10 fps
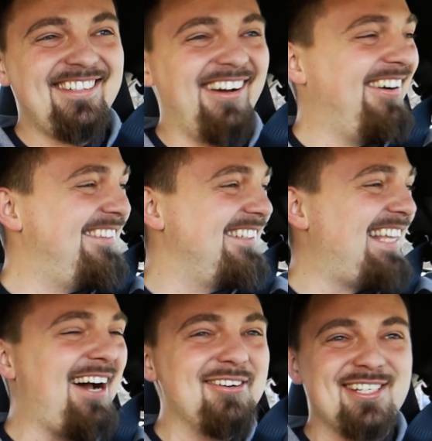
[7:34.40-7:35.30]
Dude, the
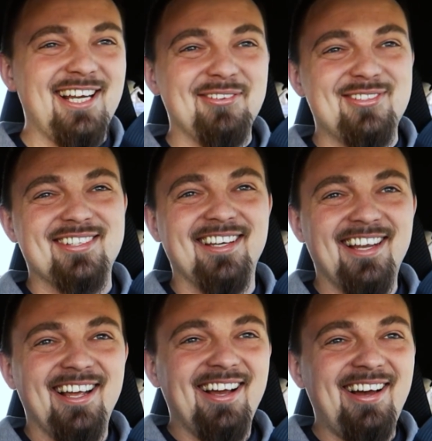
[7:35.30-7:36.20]
downshift.
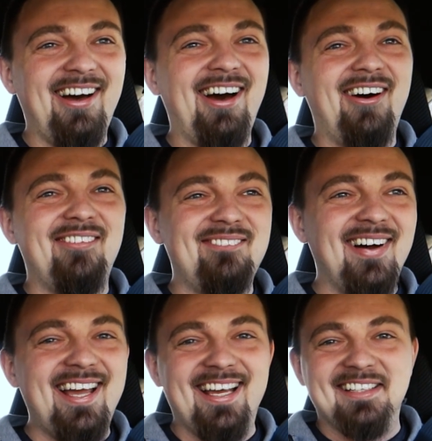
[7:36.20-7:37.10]
Oh
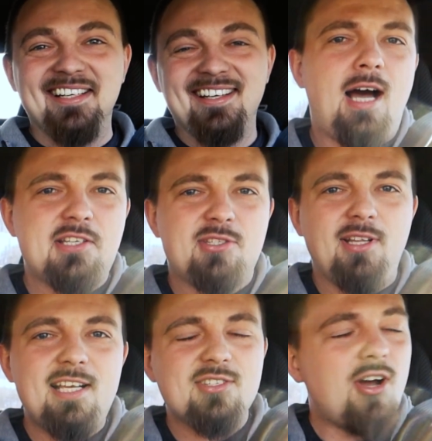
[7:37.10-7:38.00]
man. All right, so
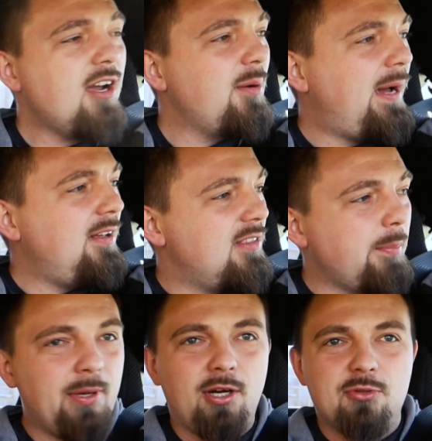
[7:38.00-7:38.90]
let's talk about
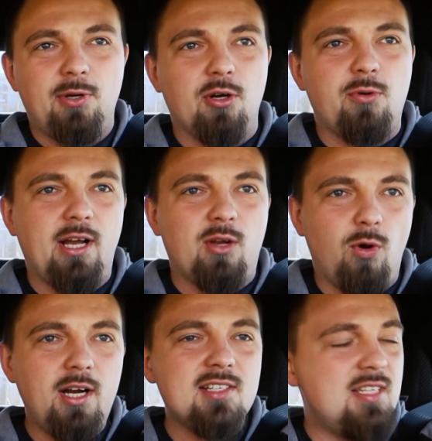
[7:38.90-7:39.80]
the build real quick.
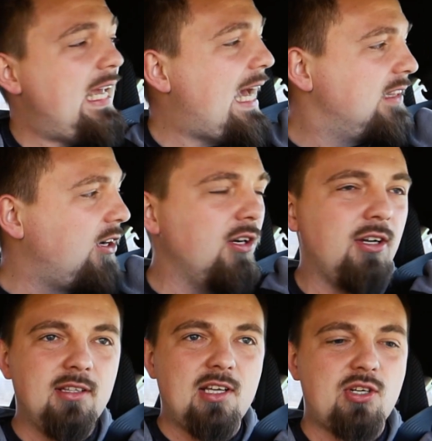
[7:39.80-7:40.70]
What does he have done
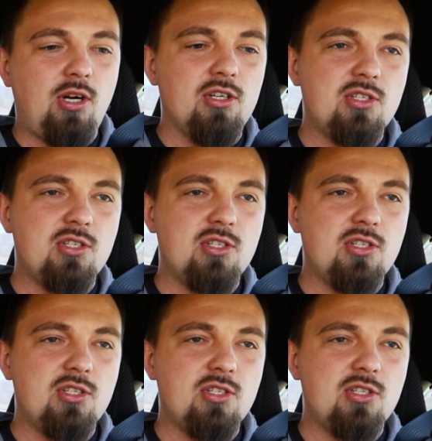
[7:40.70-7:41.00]
on this car?